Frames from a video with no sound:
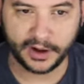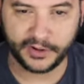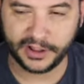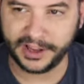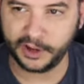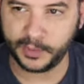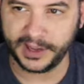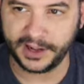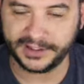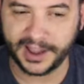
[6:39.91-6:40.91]
I feel like he's been
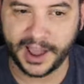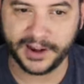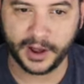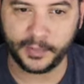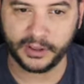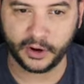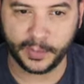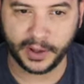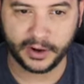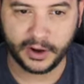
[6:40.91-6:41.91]
getting tied up a little
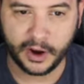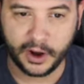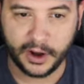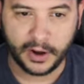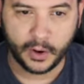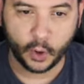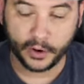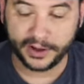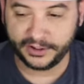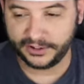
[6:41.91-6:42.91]
bit, or
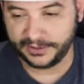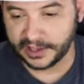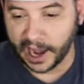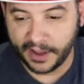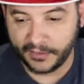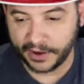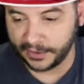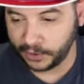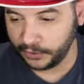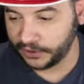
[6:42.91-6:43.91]
he's diving
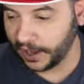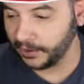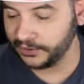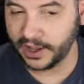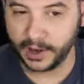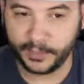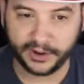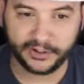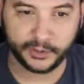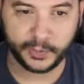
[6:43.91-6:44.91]
at those outside pitches.